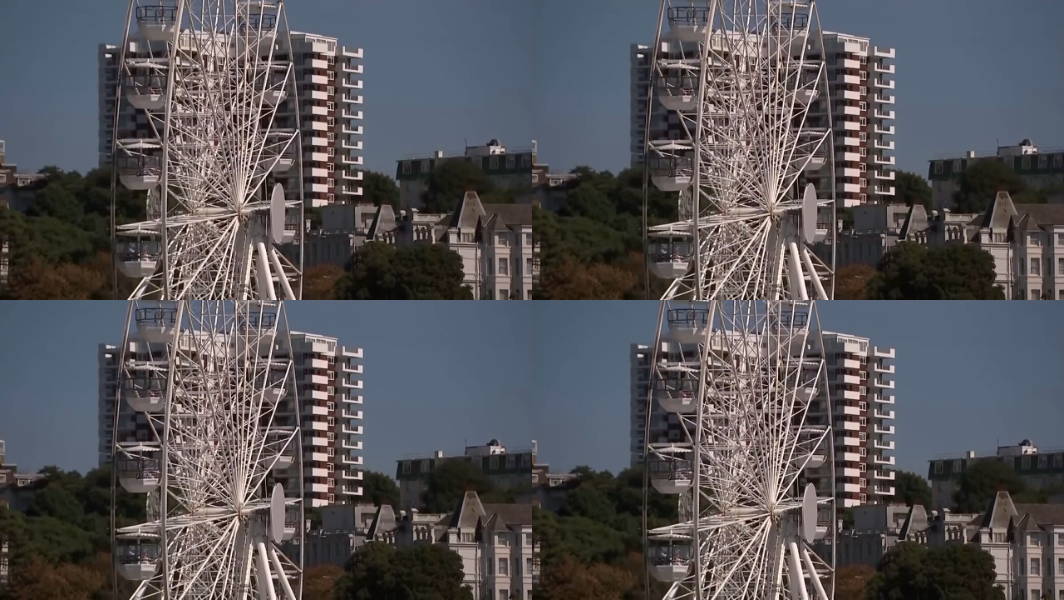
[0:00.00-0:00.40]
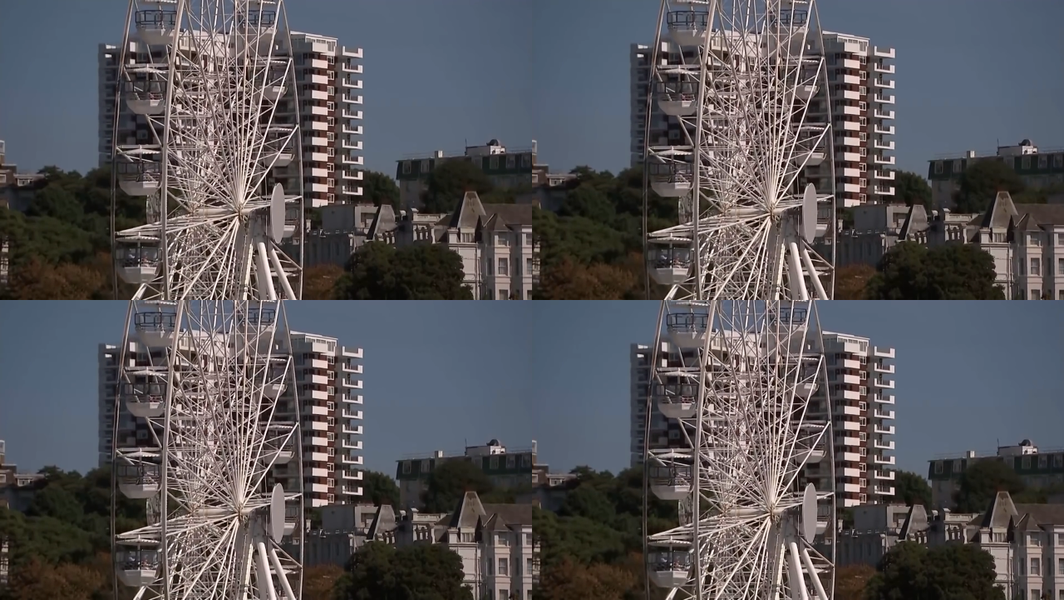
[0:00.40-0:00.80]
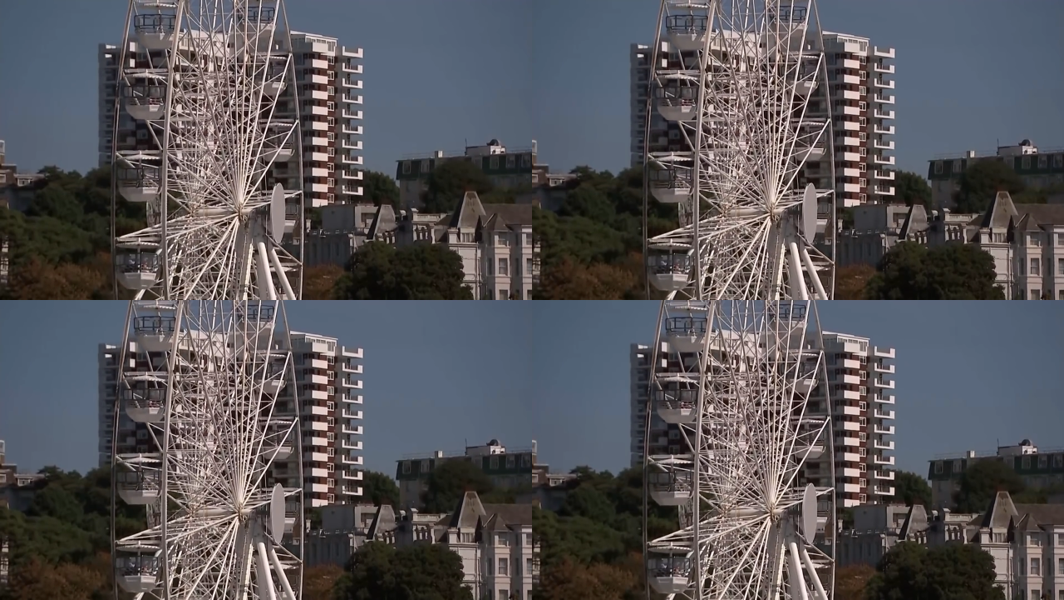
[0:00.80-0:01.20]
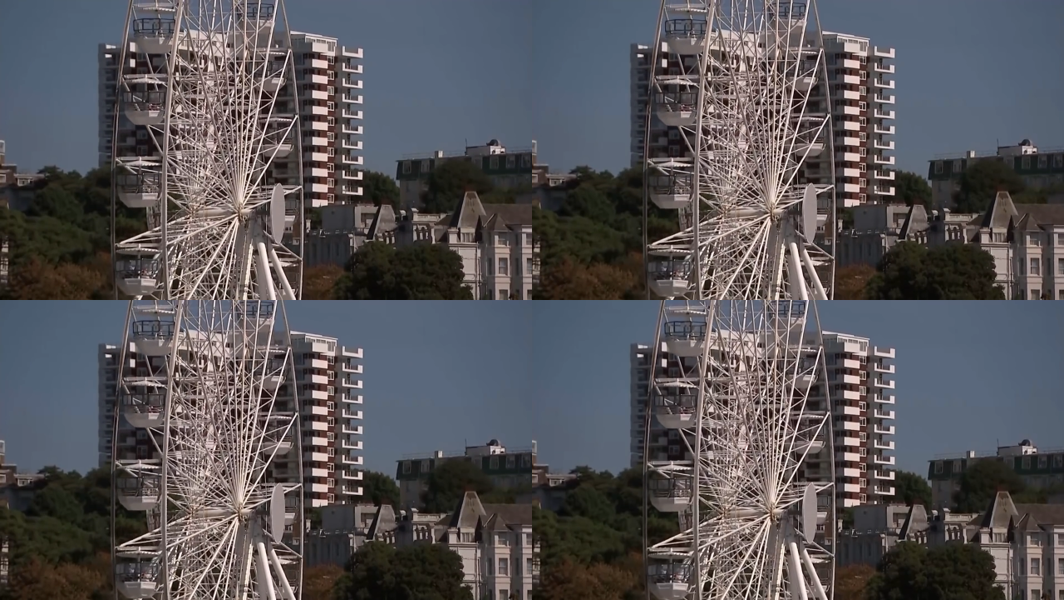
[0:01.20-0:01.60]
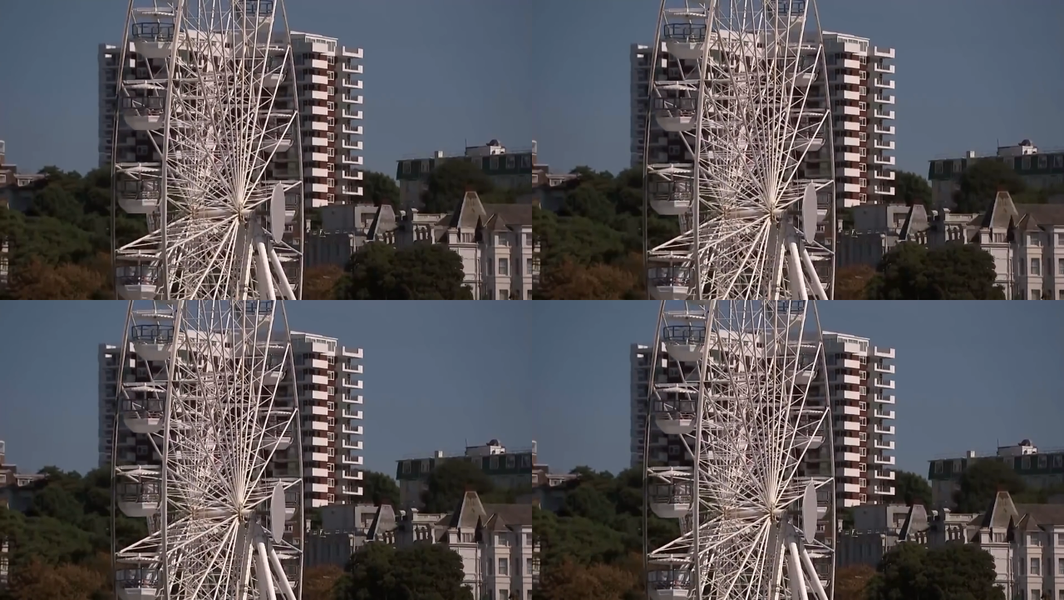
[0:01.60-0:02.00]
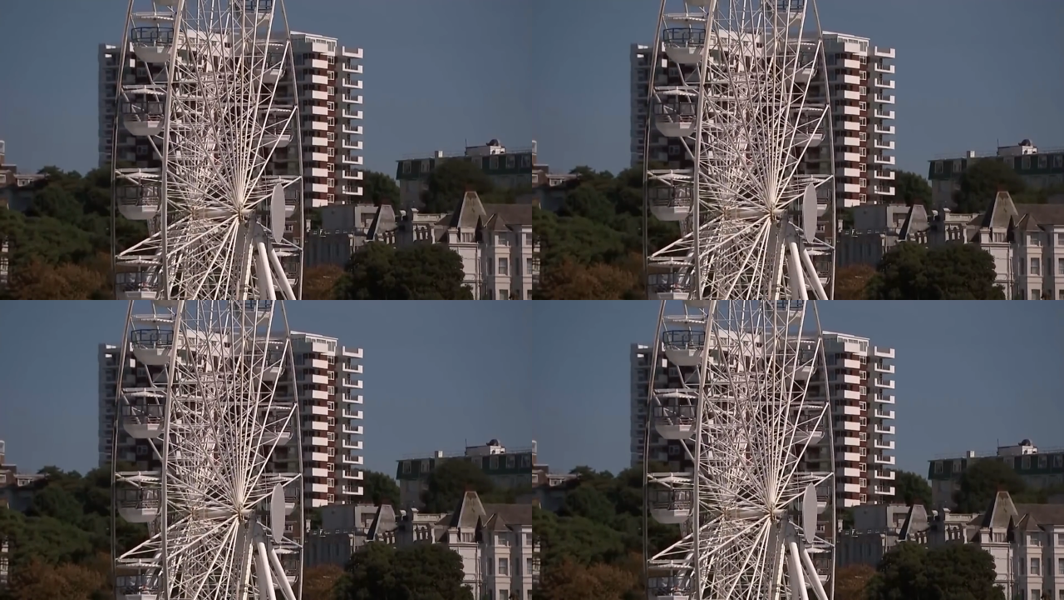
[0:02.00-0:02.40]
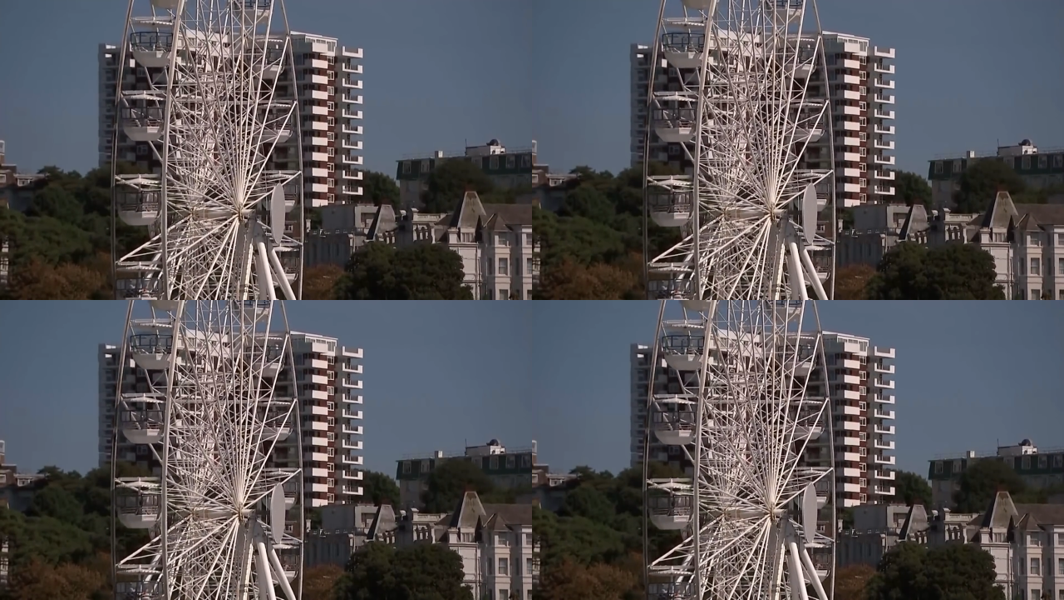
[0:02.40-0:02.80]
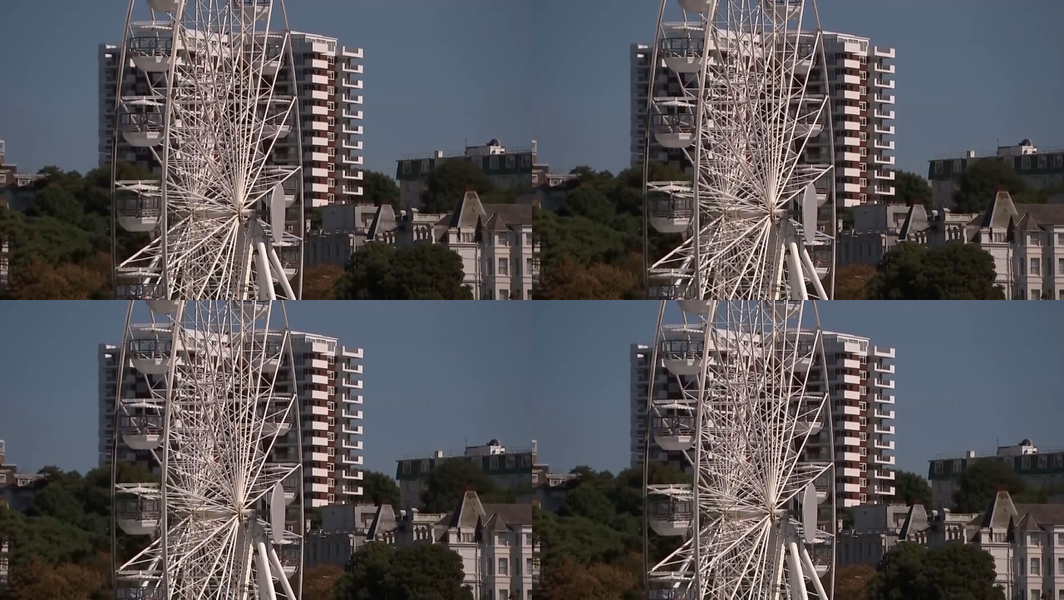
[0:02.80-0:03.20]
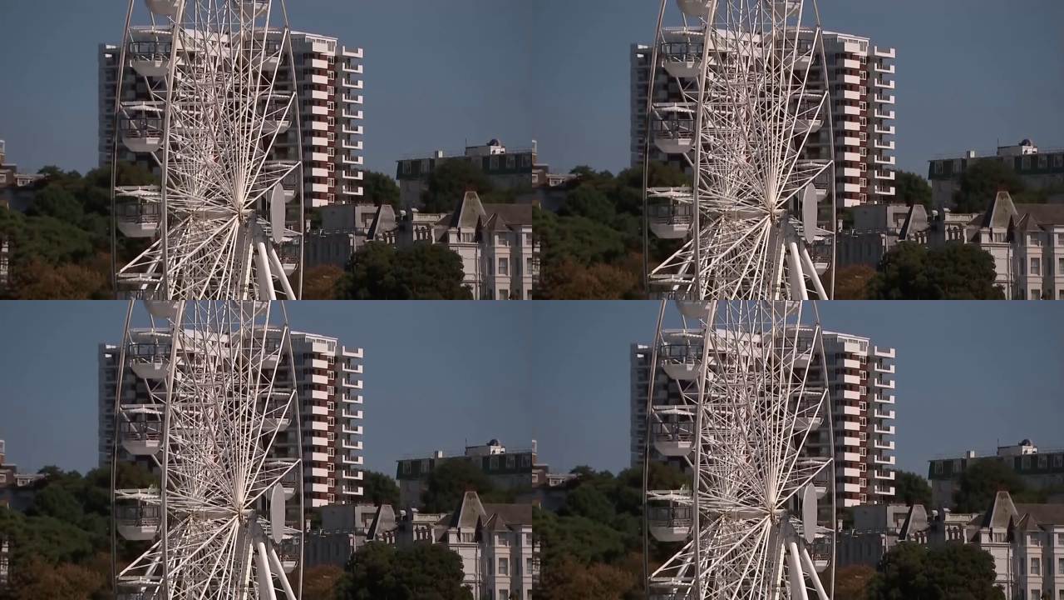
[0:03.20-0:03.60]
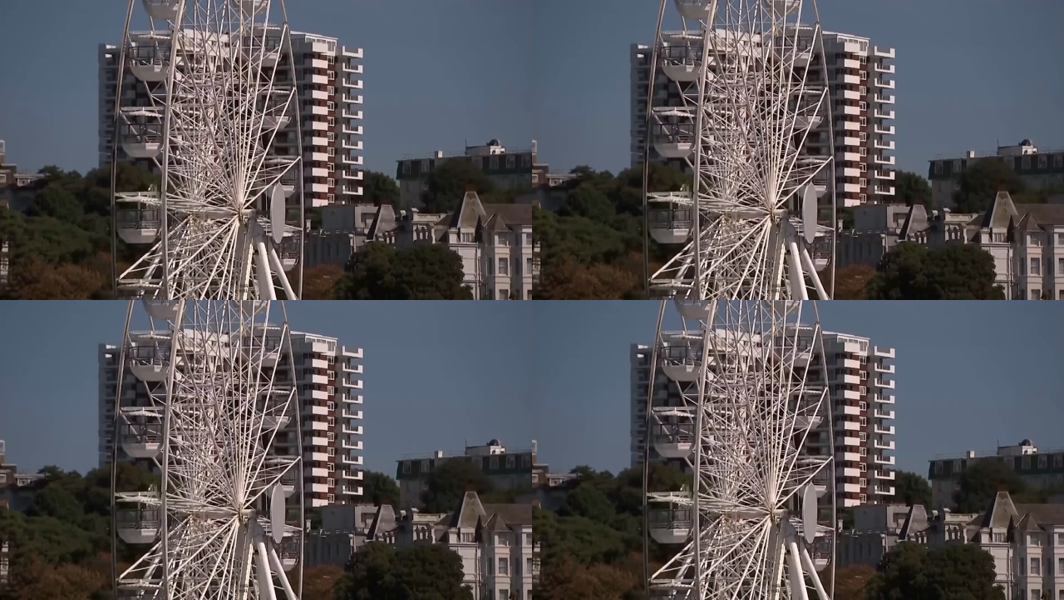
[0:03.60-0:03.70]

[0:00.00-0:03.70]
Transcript: (no speaker visible)